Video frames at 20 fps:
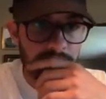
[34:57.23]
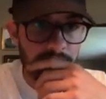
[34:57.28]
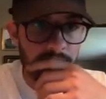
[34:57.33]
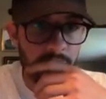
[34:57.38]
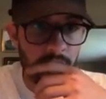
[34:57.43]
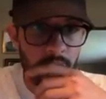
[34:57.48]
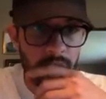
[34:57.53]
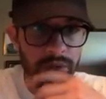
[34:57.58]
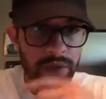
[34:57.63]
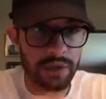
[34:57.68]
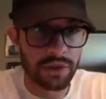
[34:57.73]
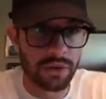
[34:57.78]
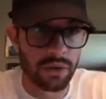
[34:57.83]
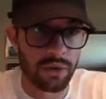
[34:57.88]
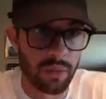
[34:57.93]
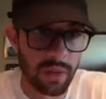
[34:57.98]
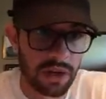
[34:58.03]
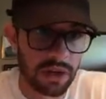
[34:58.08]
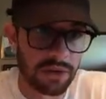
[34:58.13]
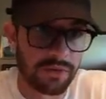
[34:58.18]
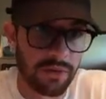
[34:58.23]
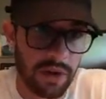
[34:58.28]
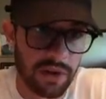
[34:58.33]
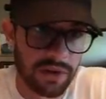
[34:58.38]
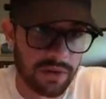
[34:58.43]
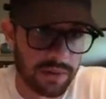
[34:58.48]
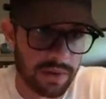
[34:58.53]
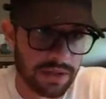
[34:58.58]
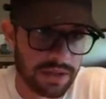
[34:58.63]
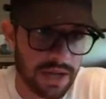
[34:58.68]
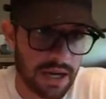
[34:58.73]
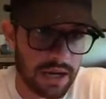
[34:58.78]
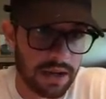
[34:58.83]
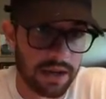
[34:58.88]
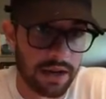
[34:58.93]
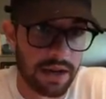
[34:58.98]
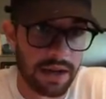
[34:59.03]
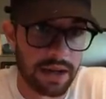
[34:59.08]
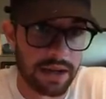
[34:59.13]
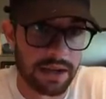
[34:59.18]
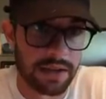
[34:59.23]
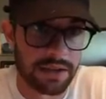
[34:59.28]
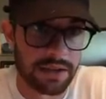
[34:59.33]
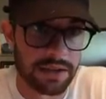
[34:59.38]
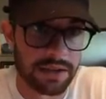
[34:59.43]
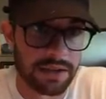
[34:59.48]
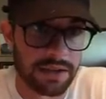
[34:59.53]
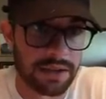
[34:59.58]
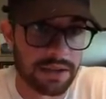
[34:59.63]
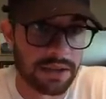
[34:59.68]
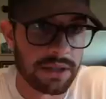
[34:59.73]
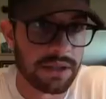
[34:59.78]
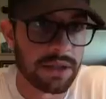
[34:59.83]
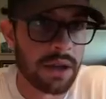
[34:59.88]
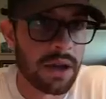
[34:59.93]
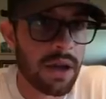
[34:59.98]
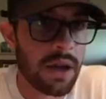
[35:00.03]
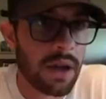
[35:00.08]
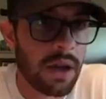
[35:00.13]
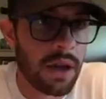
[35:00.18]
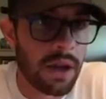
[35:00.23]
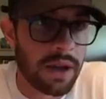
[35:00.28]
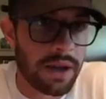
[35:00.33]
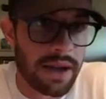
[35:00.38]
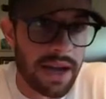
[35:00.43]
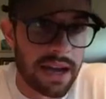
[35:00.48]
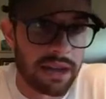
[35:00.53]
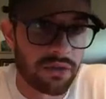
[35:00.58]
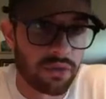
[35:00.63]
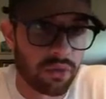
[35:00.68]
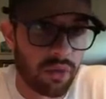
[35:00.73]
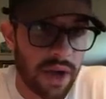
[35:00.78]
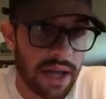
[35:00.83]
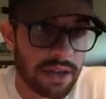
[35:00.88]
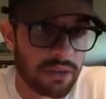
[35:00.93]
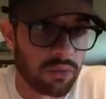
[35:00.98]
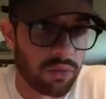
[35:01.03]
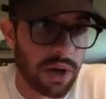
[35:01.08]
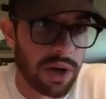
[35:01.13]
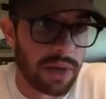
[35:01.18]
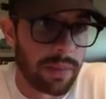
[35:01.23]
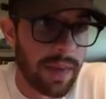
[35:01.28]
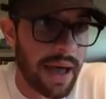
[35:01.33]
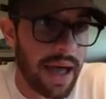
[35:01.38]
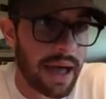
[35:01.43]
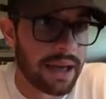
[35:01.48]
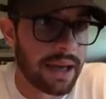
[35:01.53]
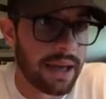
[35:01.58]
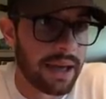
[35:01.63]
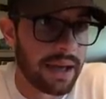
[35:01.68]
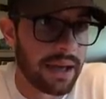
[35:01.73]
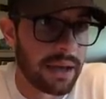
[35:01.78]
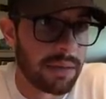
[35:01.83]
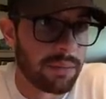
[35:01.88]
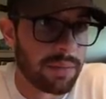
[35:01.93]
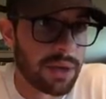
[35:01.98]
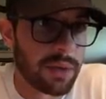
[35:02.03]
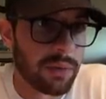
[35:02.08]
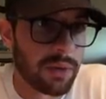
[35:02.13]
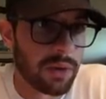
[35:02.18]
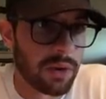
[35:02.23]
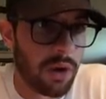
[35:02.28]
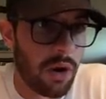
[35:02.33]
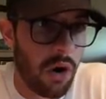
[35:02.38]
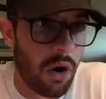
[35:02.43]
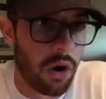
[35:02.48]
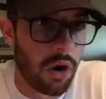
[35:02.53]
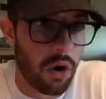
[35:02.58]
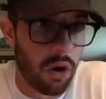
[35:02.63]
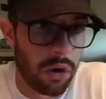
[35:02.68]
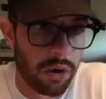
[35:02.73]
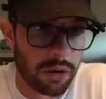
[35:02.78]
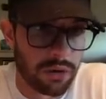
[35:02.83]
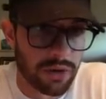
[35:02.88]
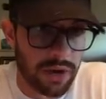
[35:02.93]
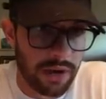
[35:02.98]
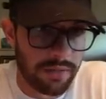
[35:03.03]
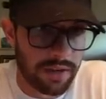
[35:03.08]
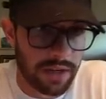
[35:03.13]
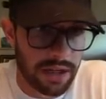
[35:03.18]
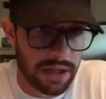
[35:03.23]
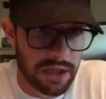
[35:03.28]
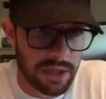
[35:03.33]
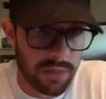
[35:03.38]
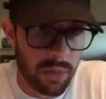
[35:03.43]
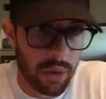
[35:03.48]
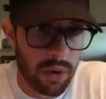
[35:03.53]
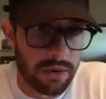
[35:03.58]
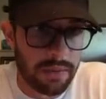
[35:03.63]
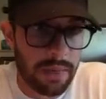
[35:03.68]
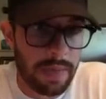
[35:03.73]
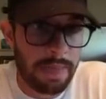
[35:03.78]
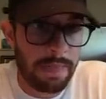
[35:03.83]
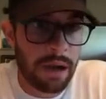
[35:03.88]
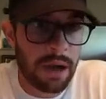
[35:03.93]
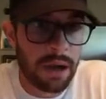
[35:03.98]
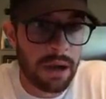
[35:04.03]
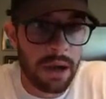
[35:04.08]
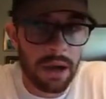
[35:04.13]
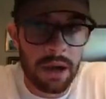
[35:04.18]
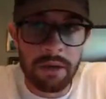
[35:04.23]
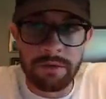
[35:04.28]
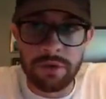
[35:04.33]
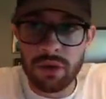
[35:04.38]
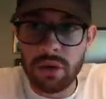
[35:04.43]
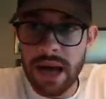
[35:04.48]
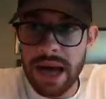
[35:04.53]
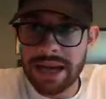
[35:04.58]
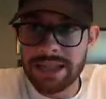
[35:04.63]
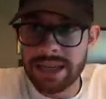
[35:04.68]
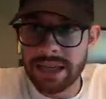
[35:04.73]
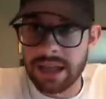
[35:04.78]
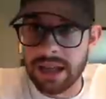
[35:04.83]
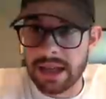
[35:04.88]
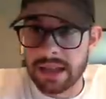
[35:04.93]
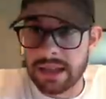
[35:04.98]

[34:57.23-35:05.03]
Hopefully Jordan Wilkins falls to me. He's not going to, I guess, because he's the next ranked running back, and people are auto-drafting at this point. Few guys I like.